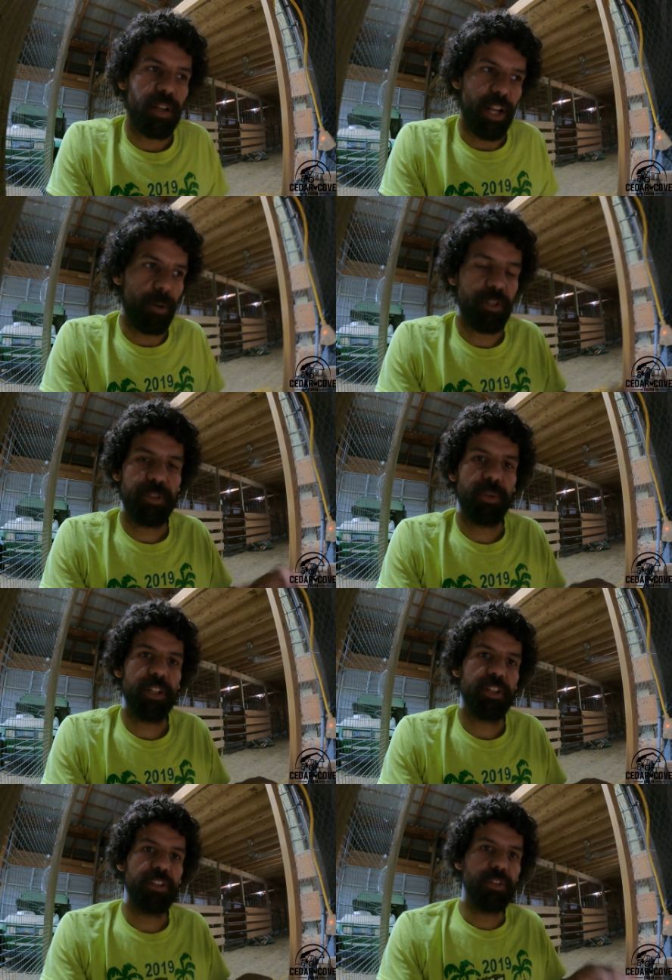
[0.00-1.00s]
Now what you
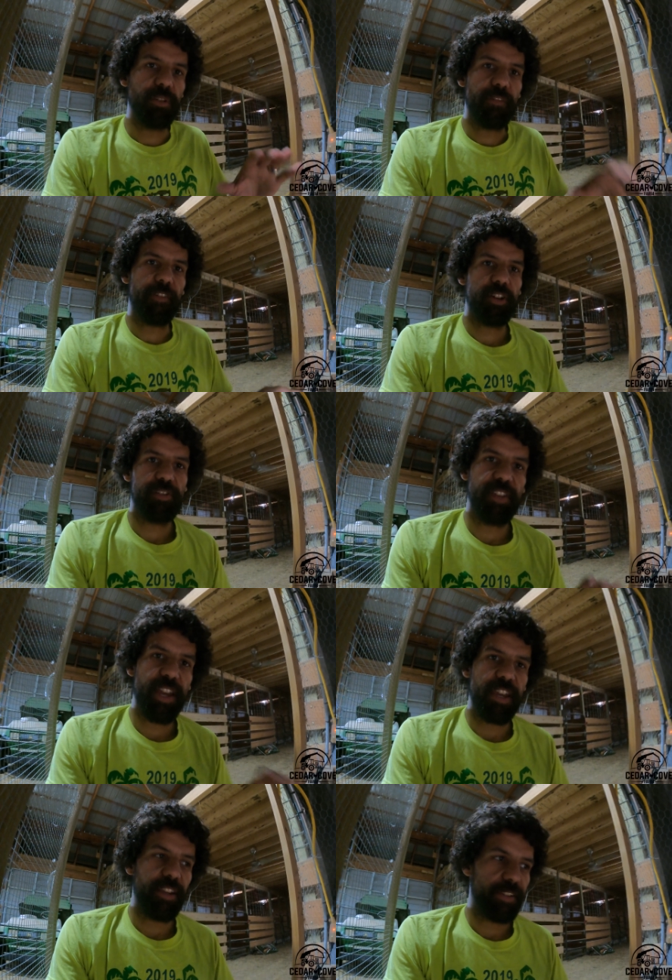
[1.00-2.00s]
want to do the first
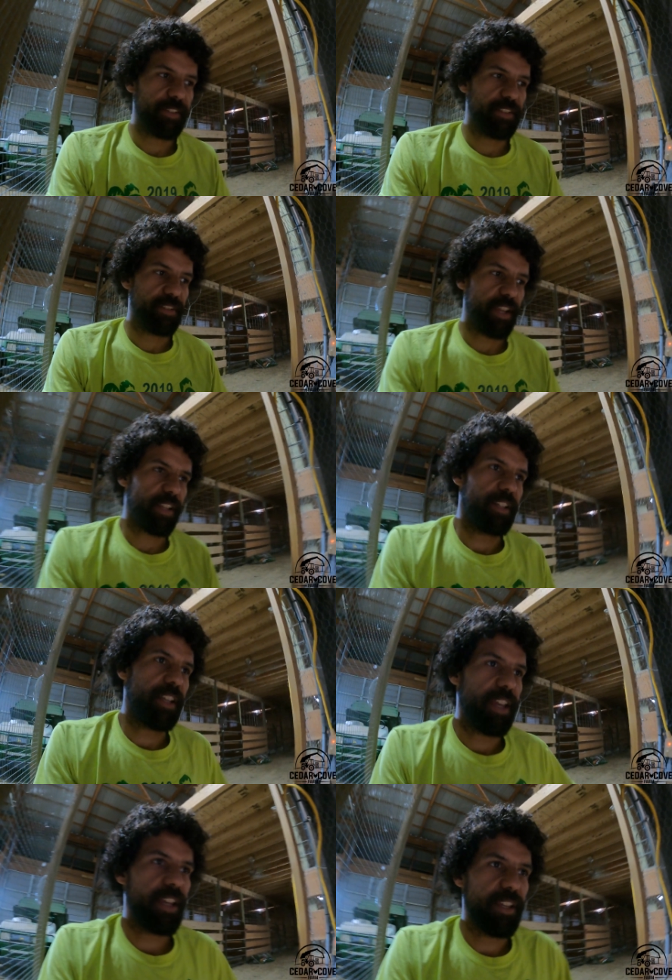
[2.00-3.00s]
day, second
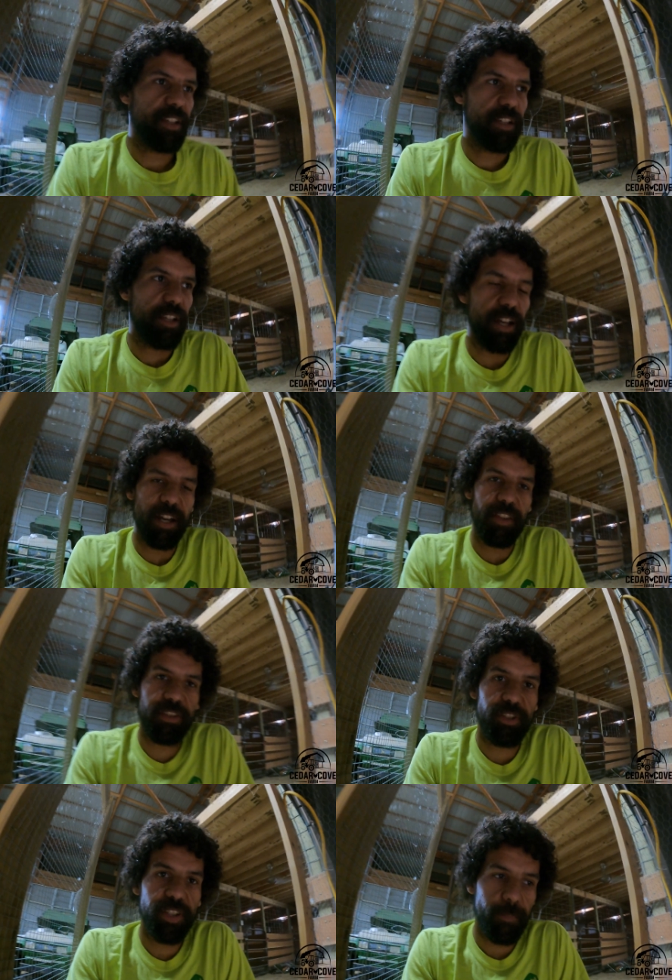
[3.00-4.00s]
day
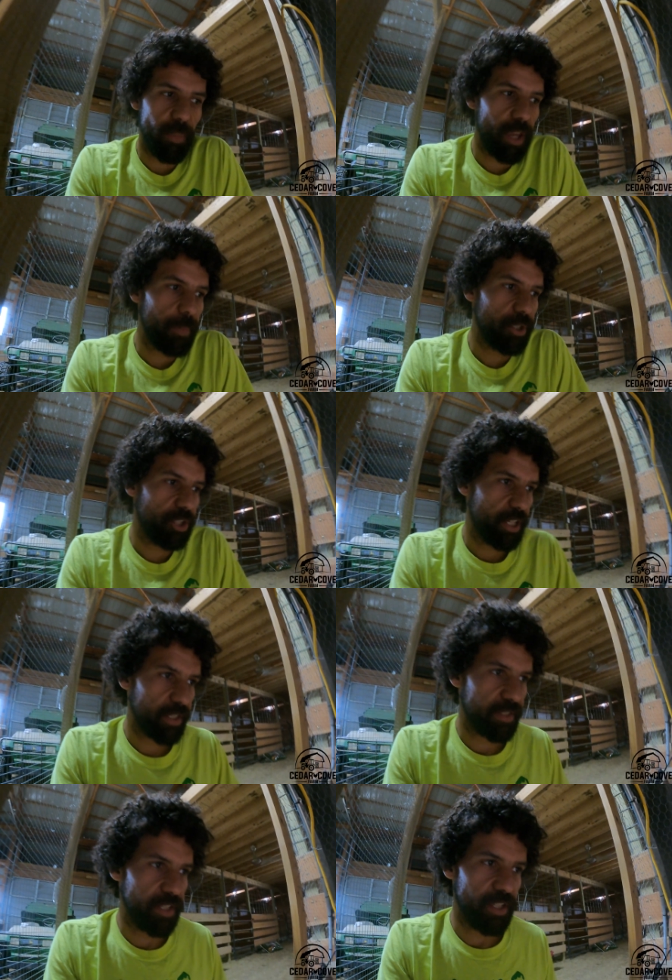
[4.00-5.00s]
that you get baby
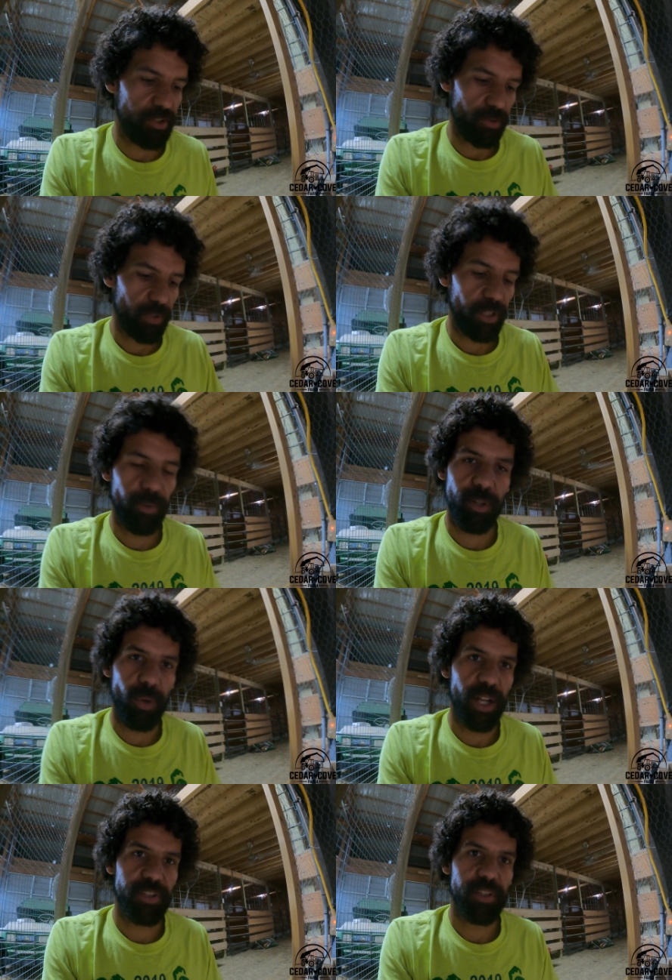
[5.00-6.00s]
chicks is you really want to
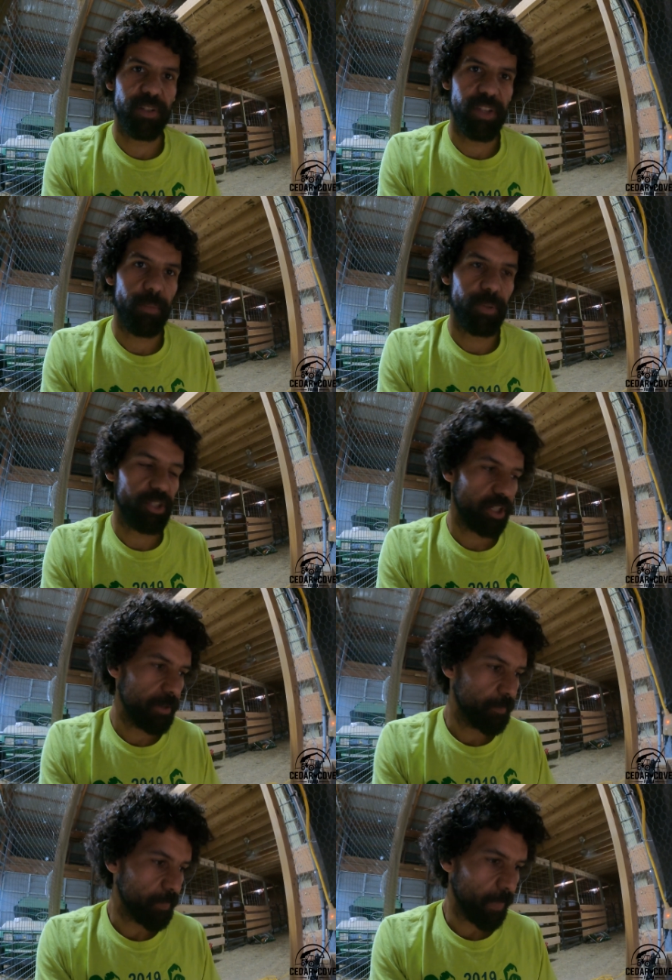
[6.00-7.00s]
watch their
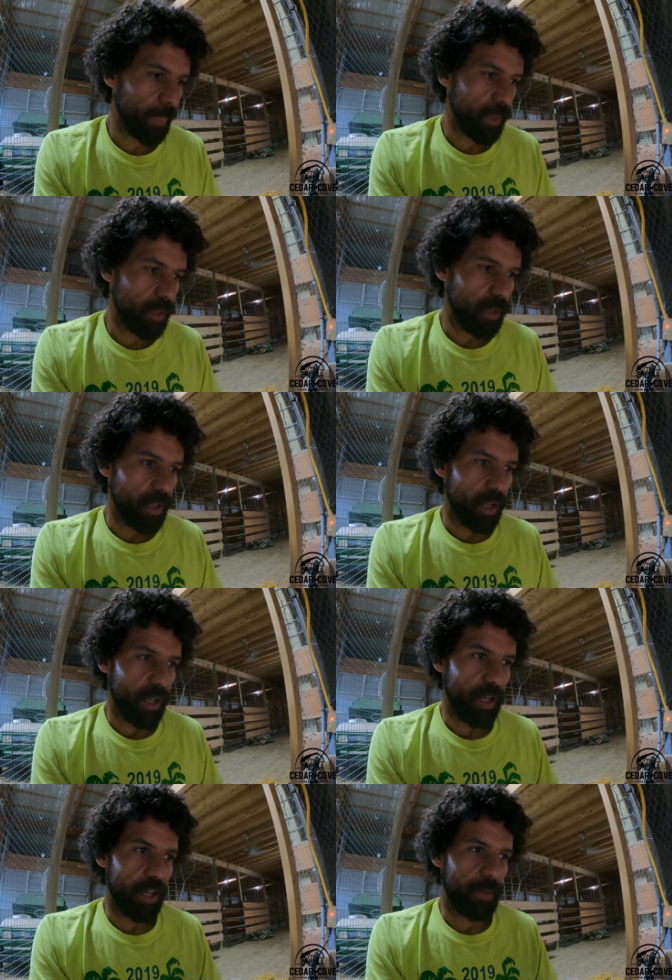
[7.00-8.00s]
temperature.
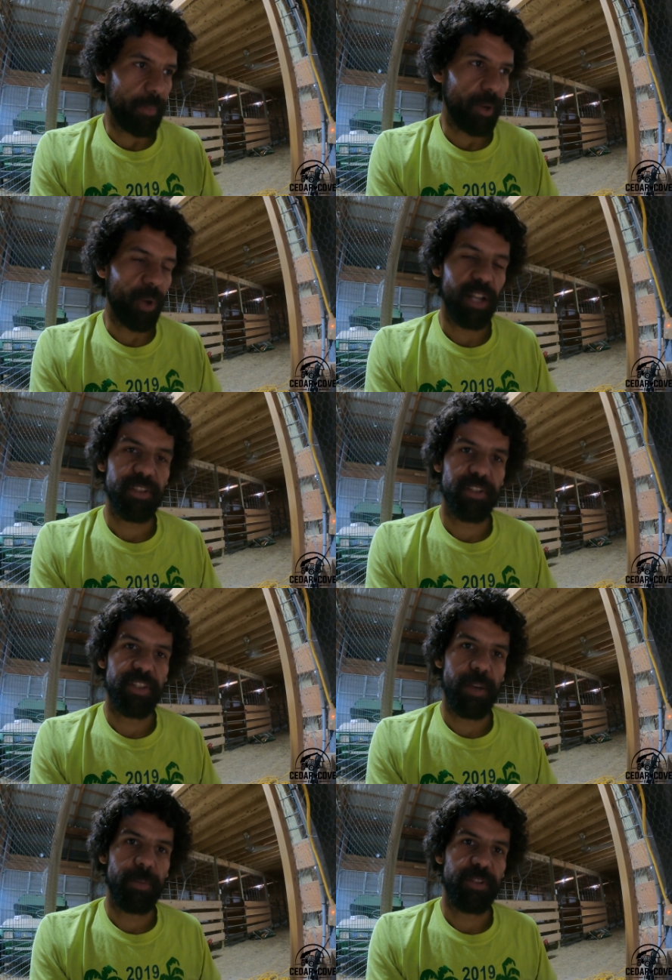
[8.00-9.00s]
And by watch their
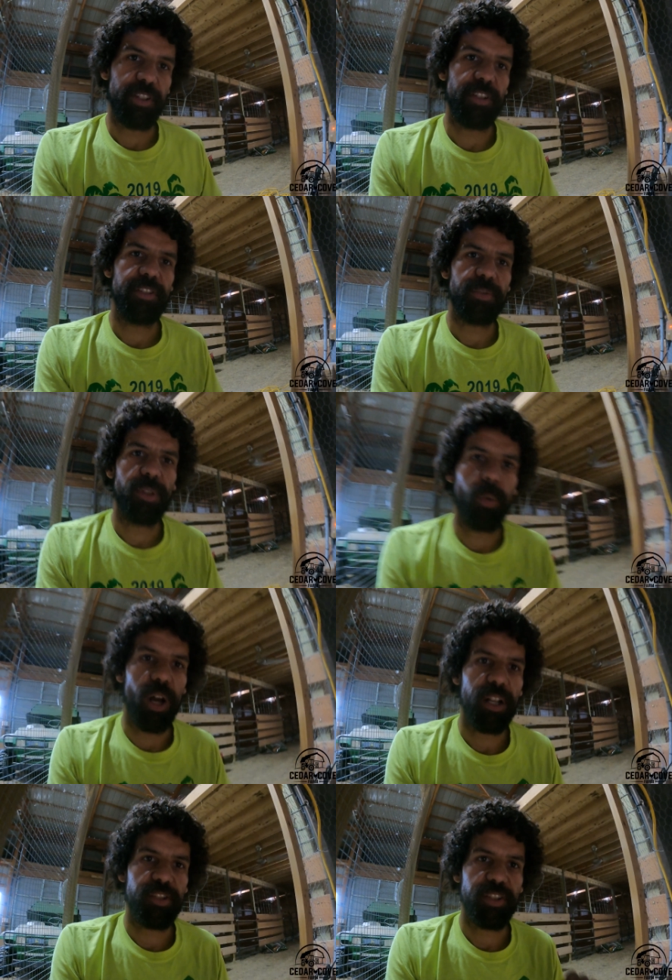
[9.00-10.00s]
temperature, you just want to
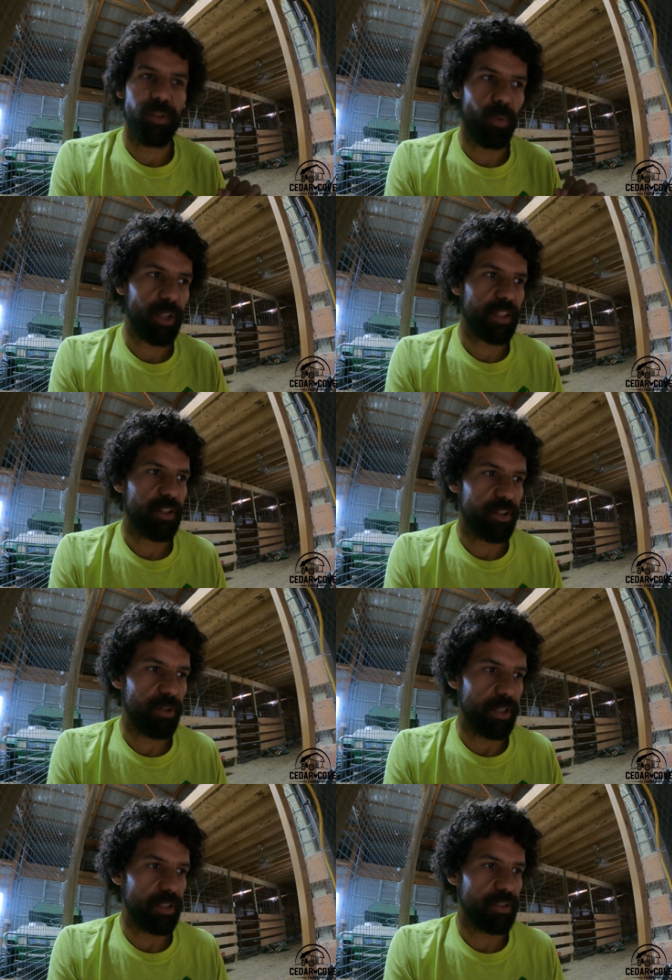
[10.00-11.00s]
watch what they're
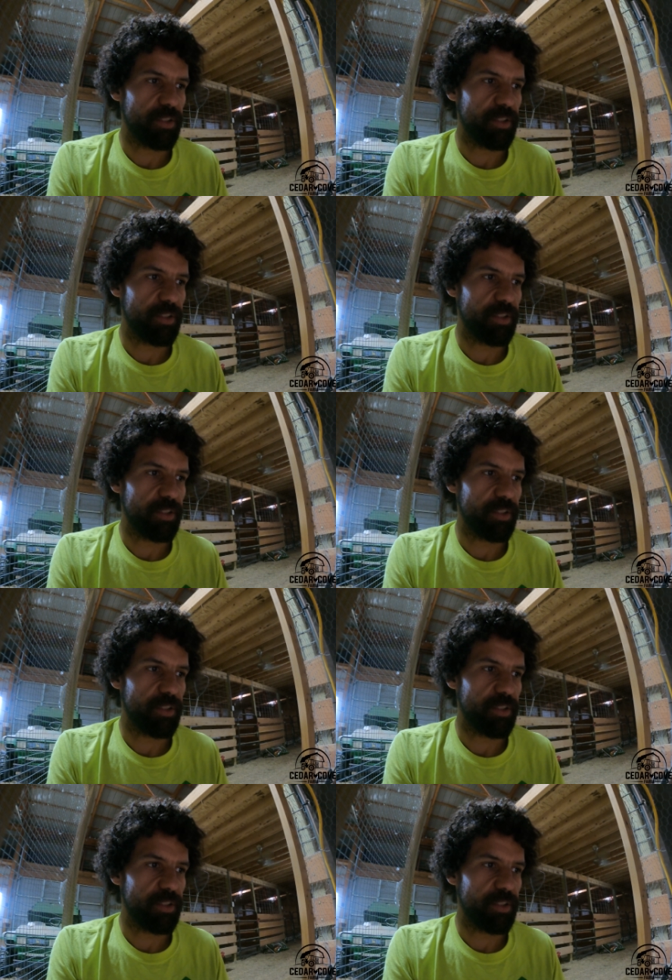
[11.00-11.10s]
doing.